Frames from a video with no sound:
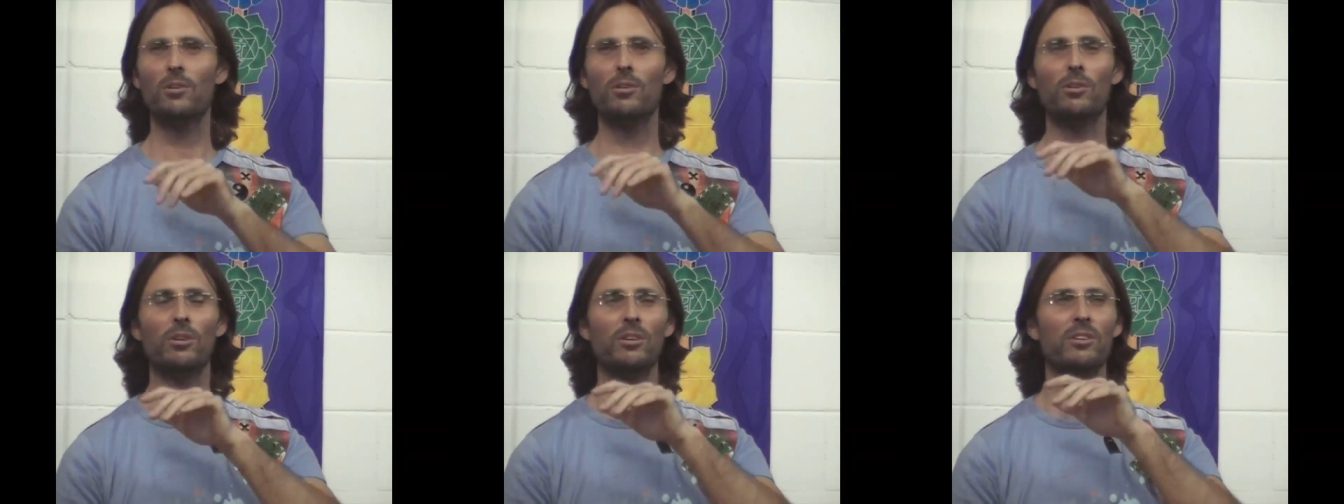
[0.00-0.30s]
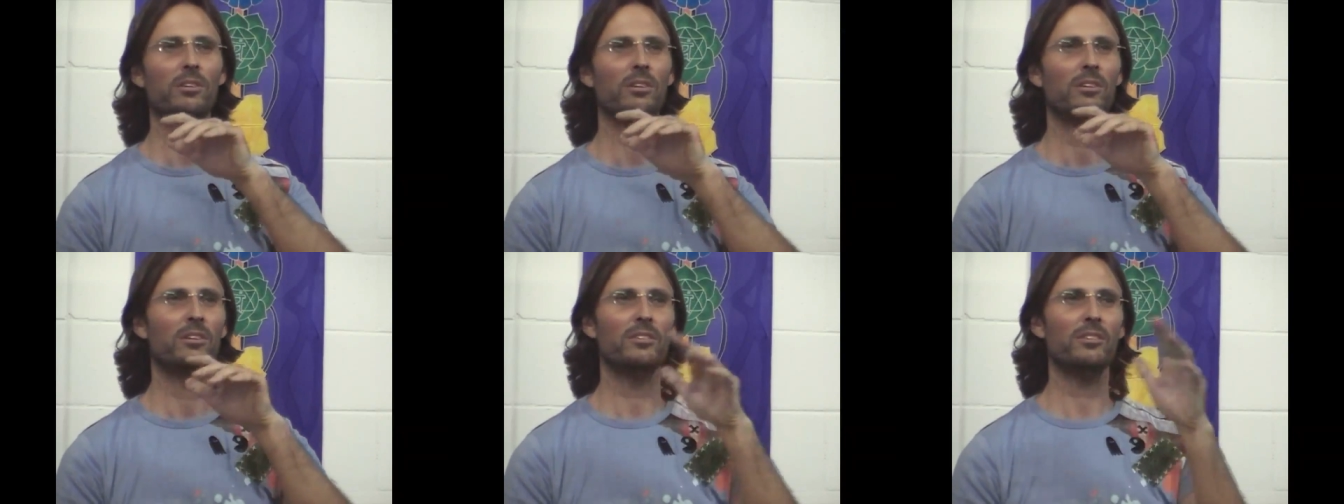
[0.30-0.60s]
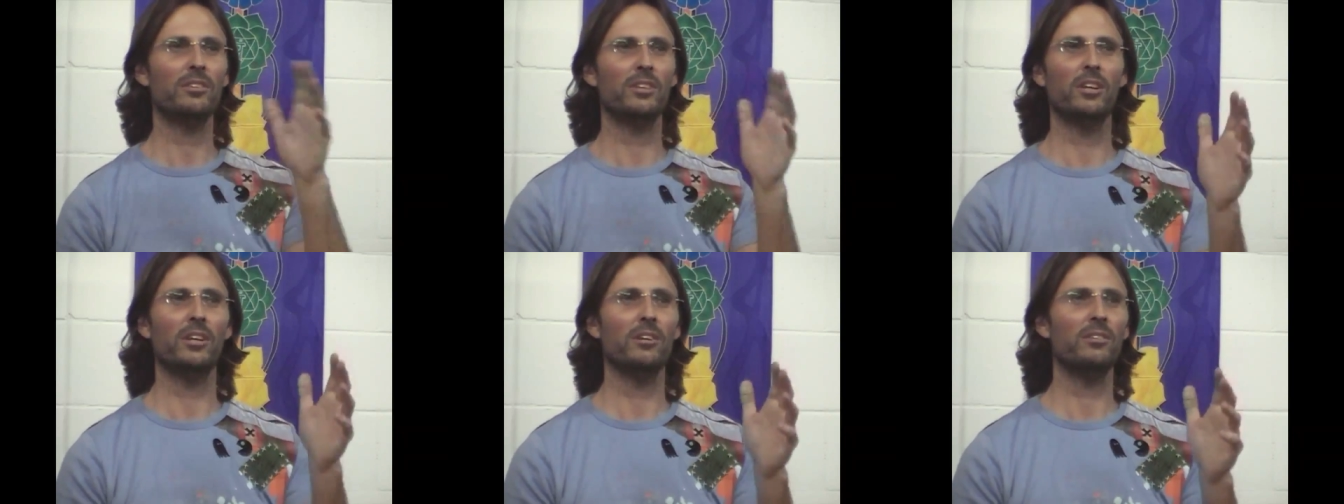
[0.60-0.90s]
or
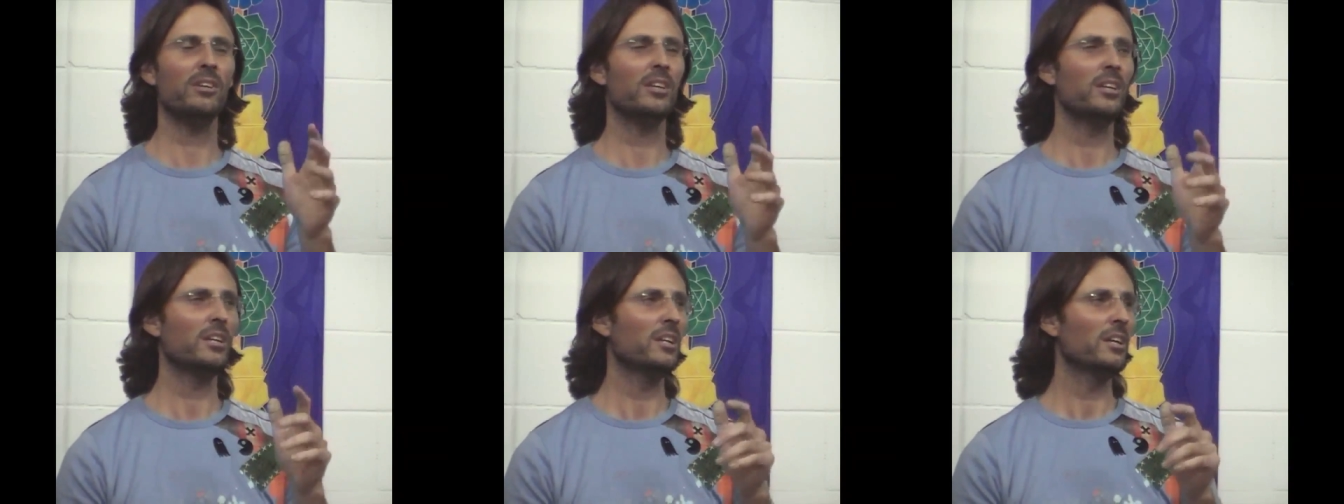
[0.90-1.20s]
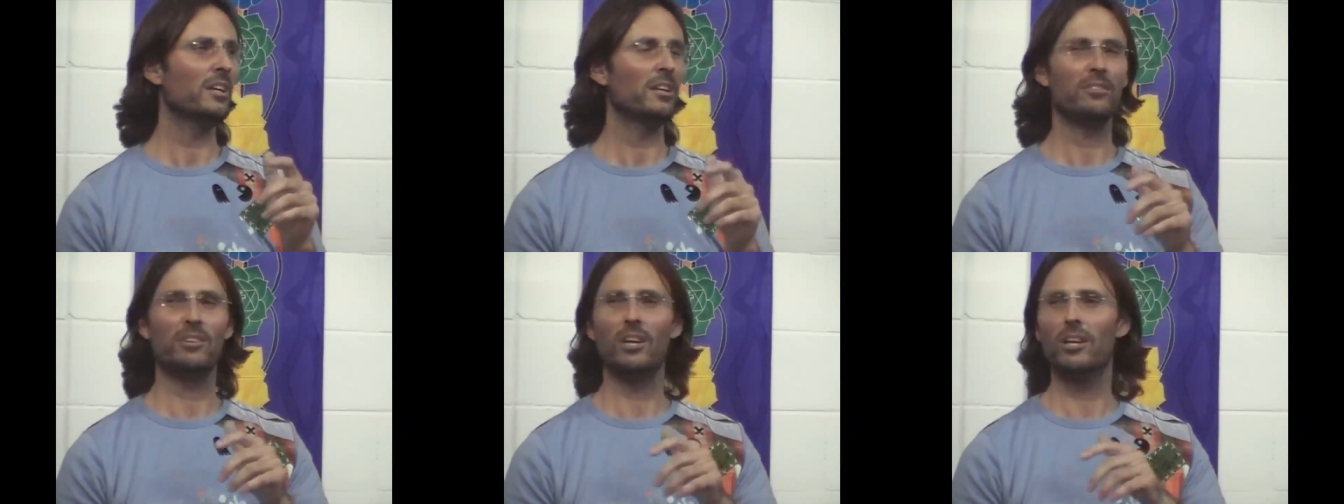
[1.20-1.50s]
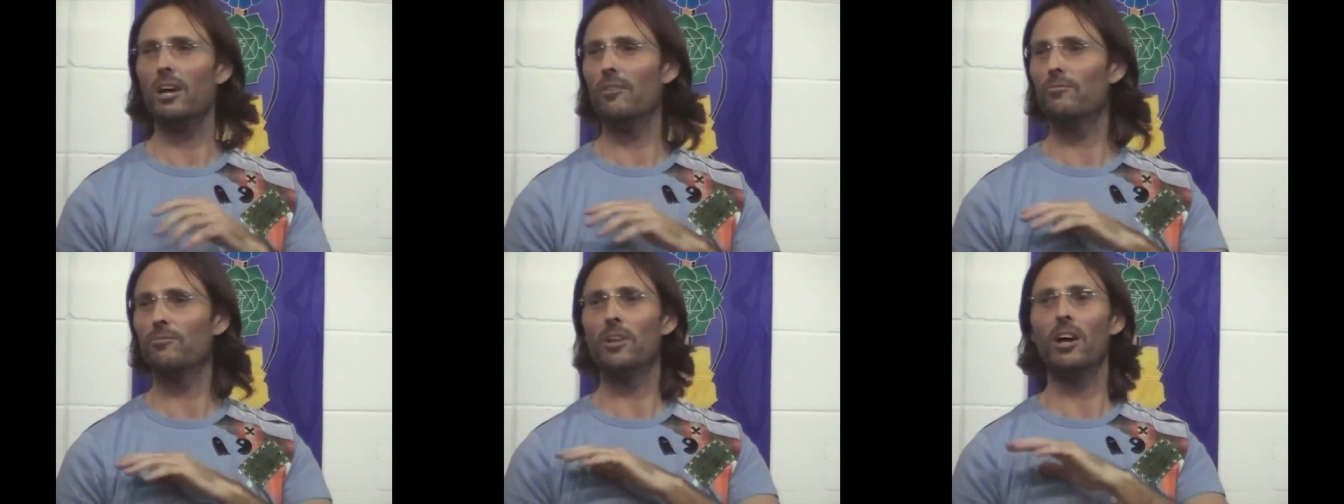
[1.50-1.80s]
you know that
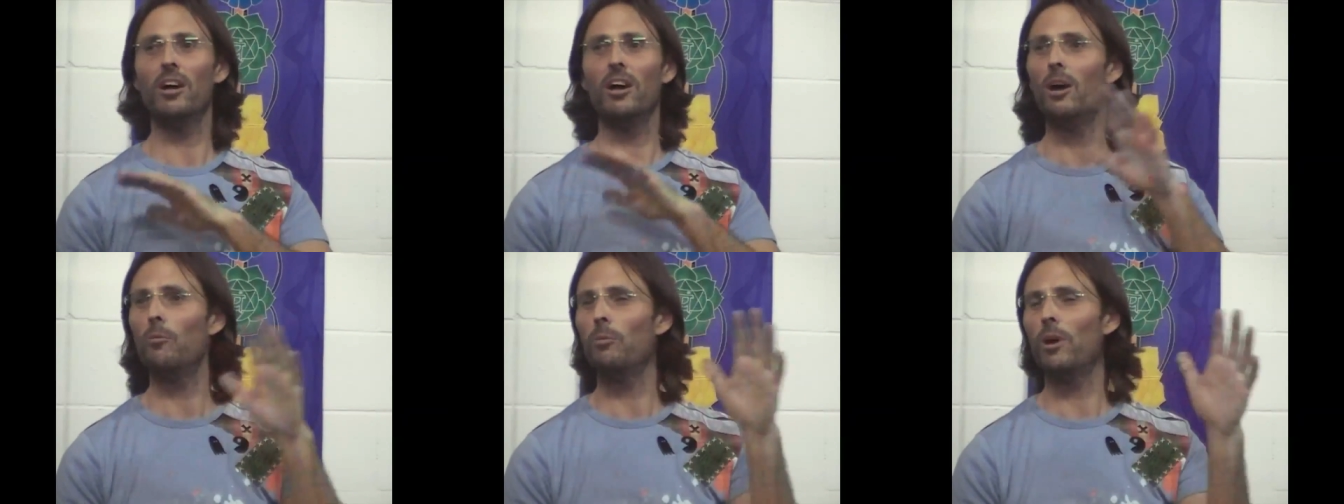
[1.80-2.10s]
I've I